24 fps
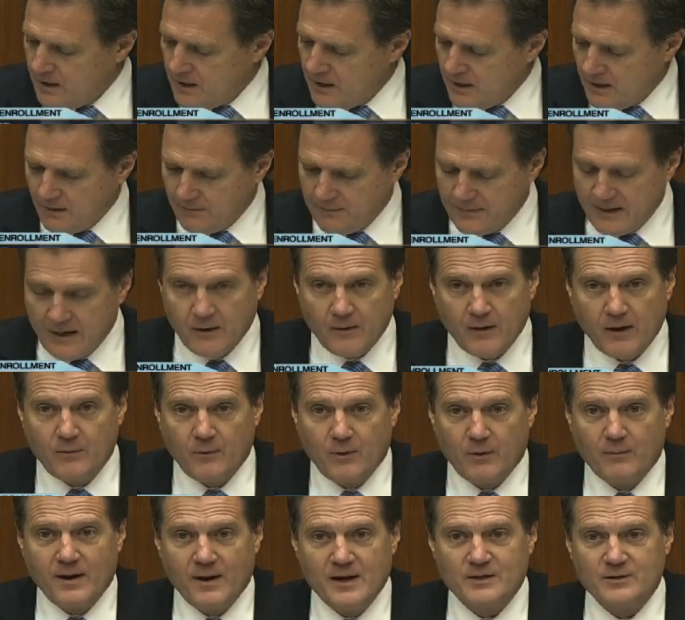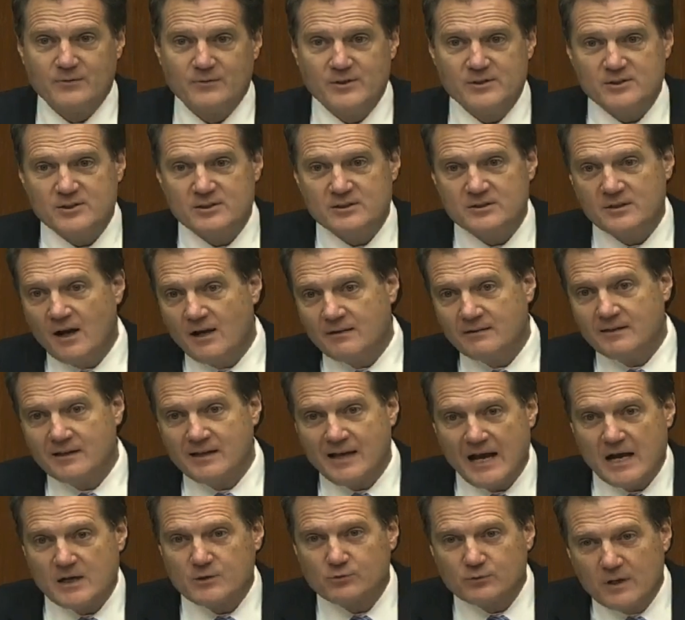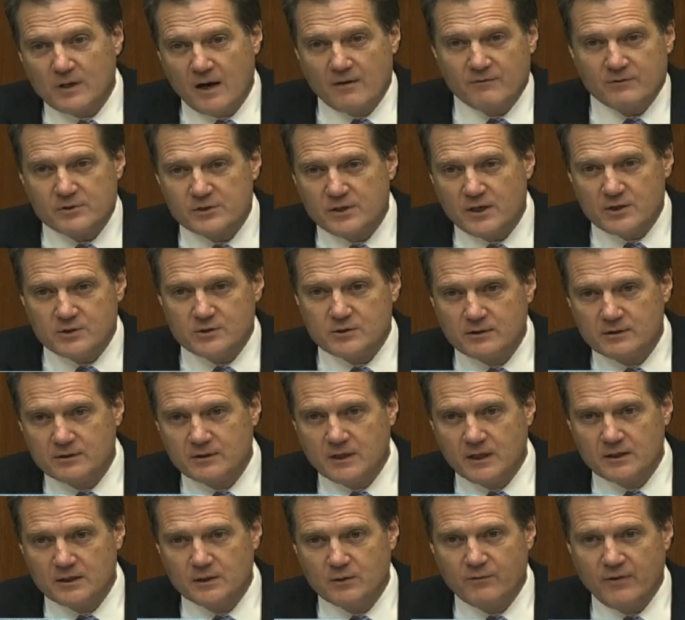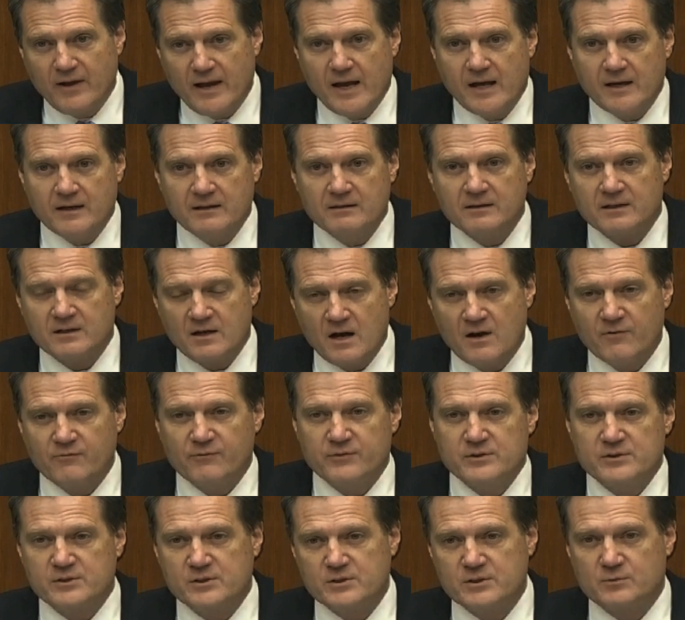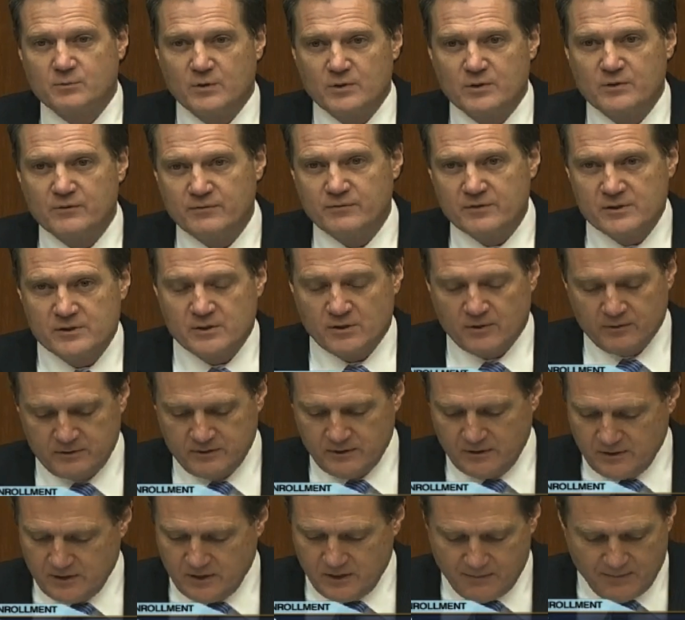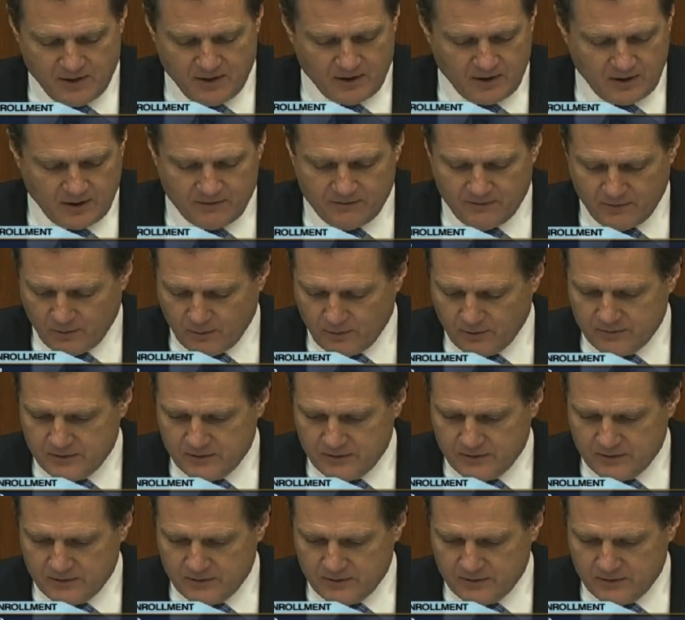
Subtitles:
Now, I want to remind you, this is not the casual conversation that you've had in the conferences where you've insulted the American voter.